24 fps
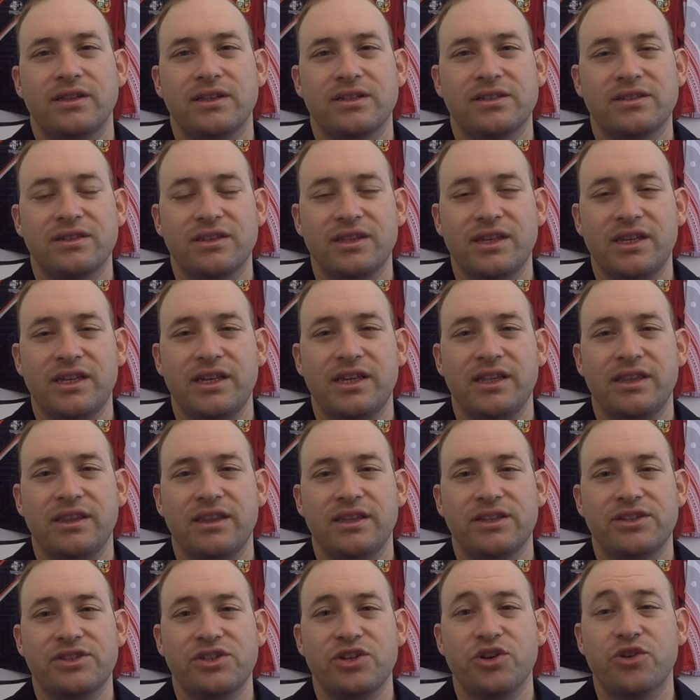league in
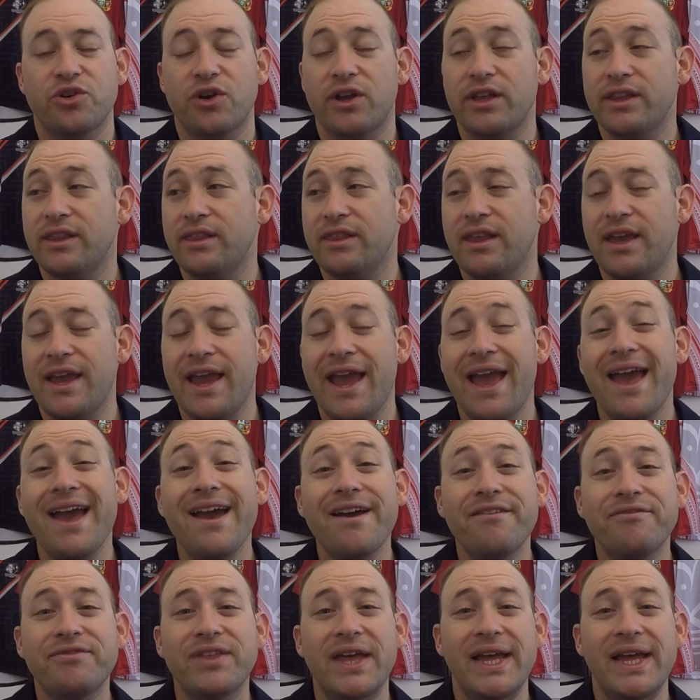this year, and they
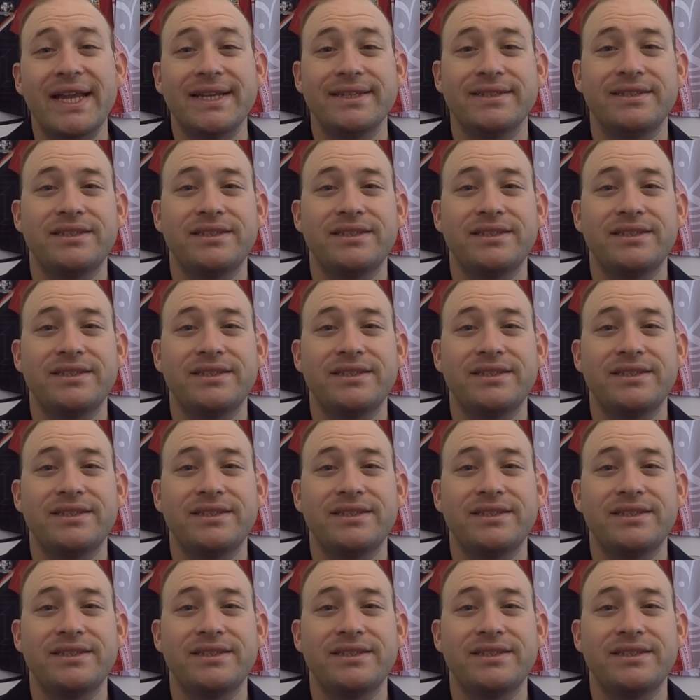have that